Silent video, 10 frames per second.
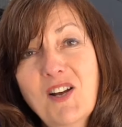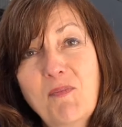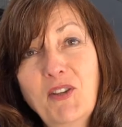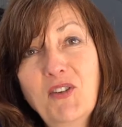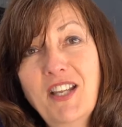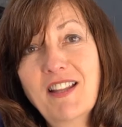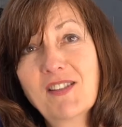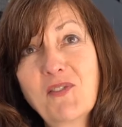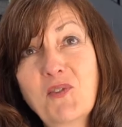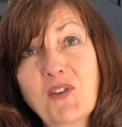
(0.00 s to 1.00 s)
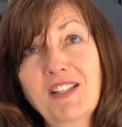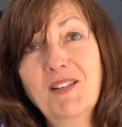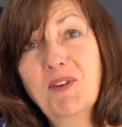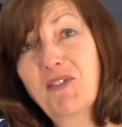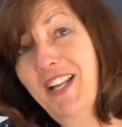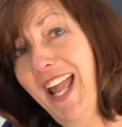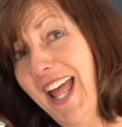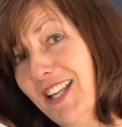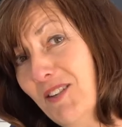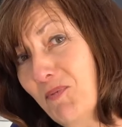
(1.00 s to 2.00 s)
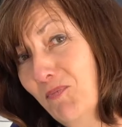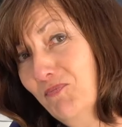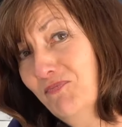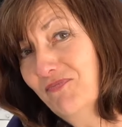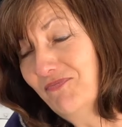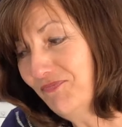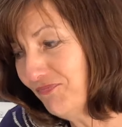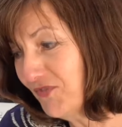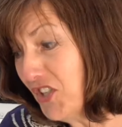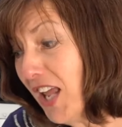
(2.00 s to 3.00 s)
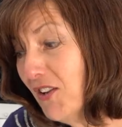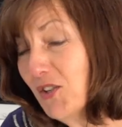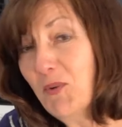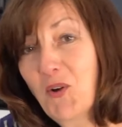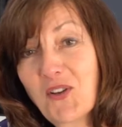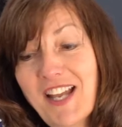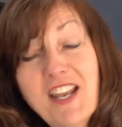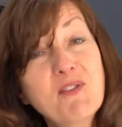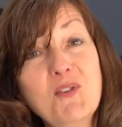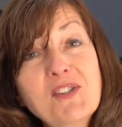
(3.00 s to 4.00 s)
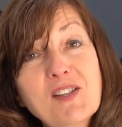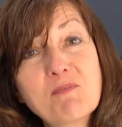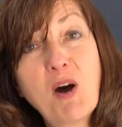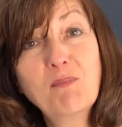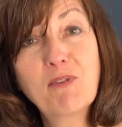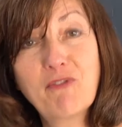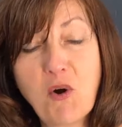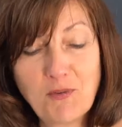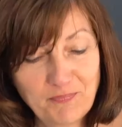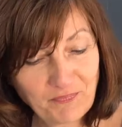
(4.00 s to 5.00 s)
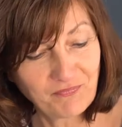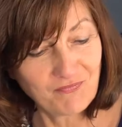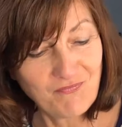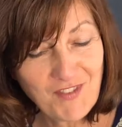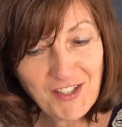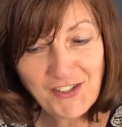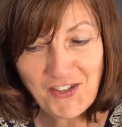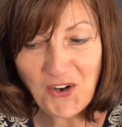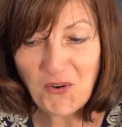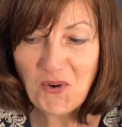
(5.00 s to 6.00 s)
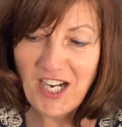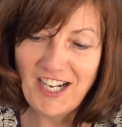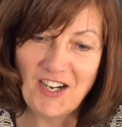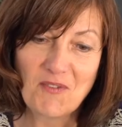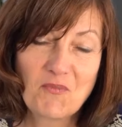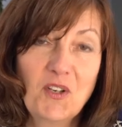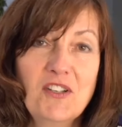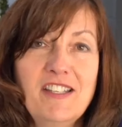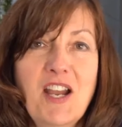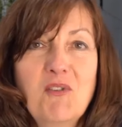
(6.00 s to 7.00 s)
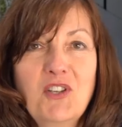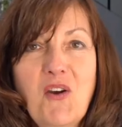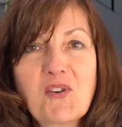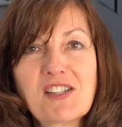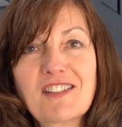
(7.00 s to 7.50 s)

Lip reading: But today there's of course a little bit of an added challenge because I never used this pot before. So we're gonna see how it goes.